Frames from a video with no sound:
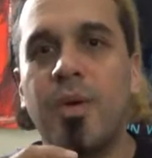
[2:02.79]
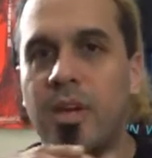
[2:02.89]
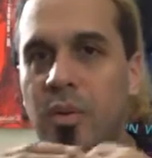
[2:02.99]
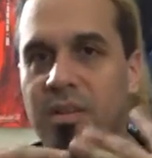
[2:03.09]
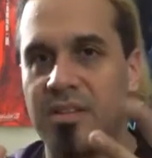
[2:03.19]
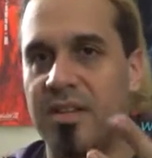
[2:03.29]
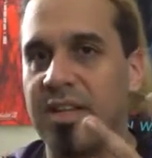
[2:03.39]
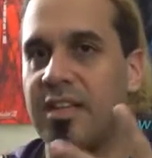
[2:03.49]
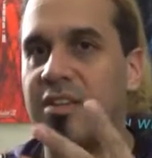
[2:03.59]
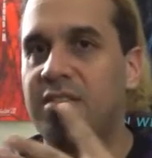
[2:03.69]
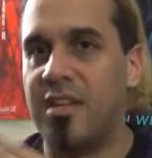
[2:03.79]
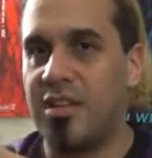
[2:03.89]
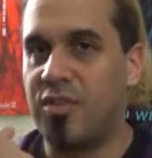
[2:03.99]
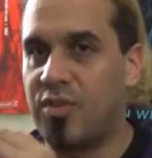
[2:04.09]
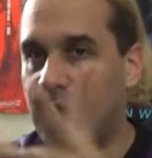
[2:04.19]
can always look at this
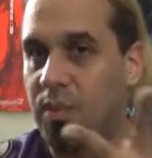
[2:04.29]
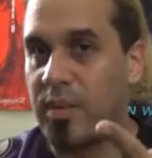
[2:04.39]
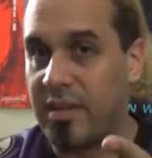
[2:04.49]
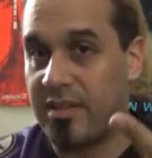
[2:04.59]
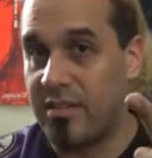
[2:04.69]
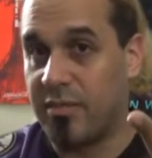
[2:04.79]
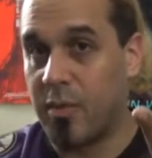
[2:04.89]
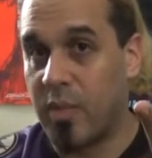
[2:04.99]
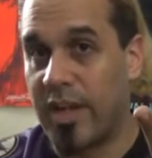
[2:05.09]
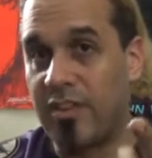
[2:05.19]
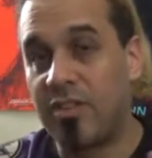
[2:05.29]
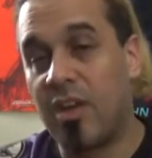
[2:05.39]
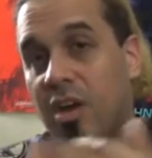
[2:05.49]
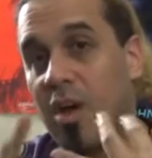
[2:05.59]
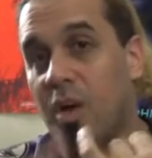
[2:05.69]
in two different ways.
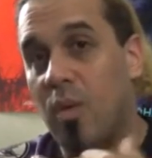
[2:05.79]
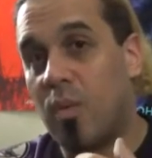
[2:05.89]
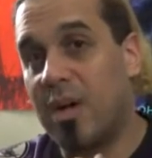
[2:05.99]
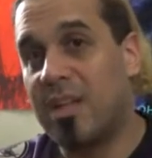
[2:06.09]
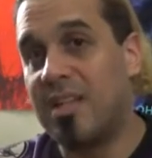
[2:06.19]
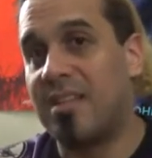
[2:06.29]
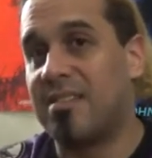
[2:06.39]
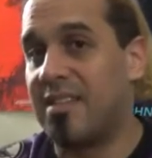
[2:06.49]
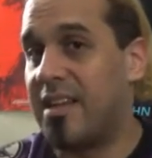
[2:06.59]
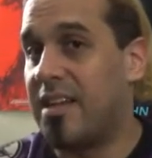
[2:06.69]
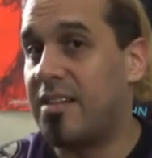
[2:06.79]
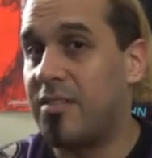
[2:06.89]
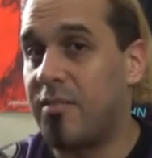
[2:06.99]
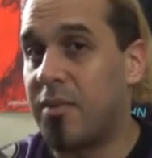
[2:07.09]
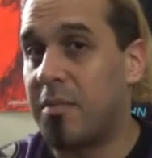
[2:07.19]
One, let's look at it
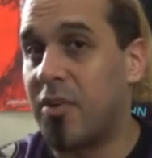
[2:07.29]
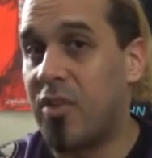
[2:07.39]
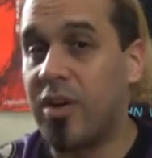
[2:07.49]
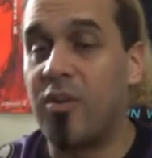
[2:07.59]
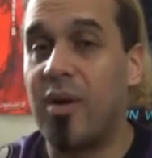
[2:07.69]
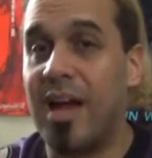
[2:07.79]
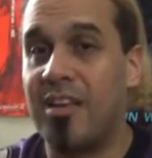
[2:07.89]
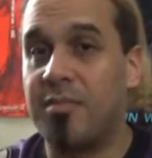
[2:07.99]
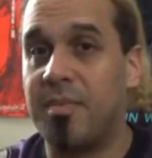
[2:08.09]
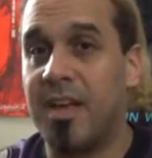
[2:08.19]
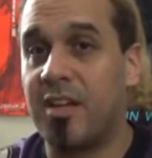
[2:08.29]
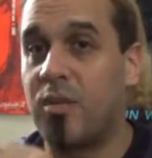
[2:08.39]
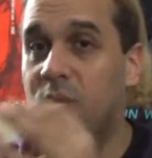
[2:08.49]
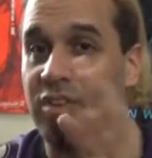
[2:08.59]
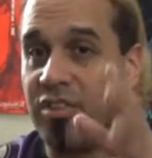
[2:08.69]
from a critical aspect,
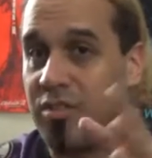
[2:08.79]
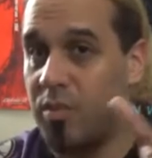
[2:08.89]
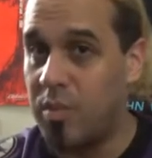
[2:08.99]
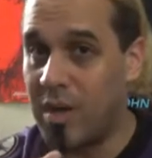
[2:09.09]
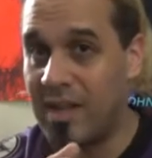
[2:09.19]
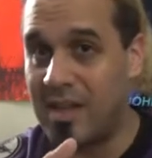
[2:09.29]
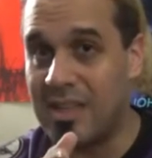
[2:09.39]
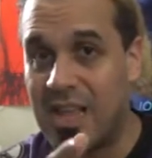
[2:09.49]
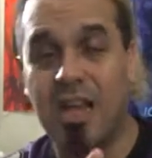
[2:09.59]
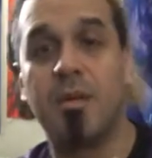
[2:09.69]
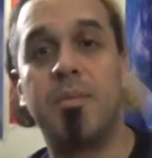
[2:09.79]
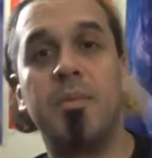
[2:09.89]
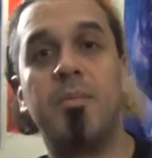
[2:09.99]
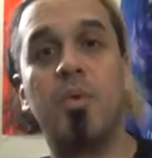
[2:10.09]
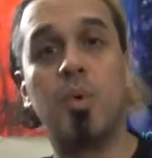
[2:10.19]
which is what a lot of the
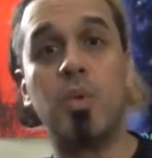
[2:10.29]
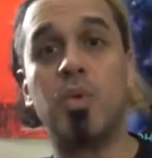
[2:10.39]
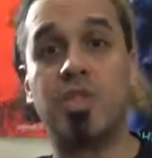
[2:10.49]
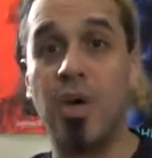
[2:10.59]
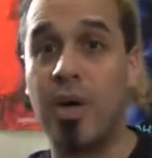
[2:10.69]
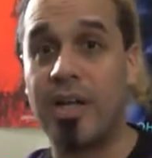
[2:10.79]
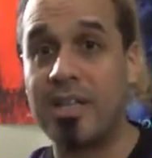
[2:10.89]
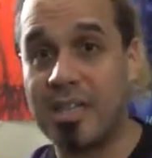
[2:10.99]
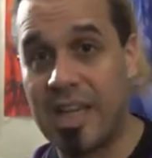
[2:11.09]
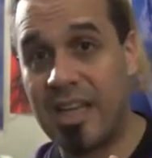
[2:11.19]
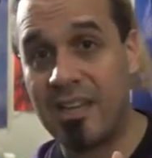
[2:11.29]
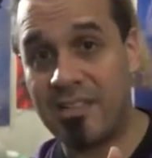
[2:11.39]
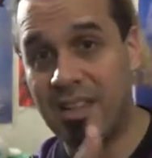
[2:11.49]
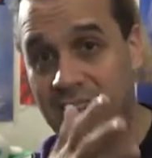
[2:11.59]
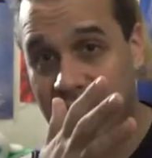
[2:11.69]
people who saw it in
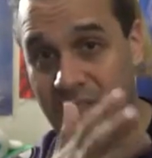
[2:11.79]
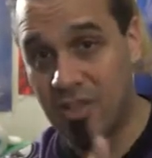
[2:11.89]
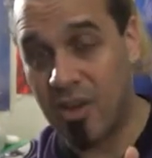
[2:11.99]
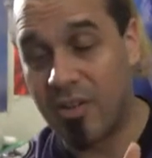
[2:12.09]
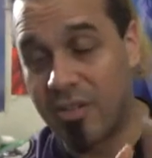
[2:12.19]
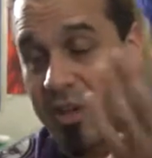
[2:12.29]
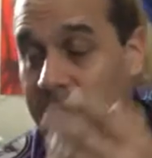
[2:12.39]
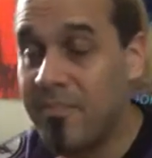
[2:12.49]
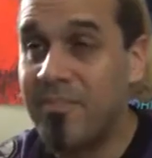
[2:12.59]
86 thought of it.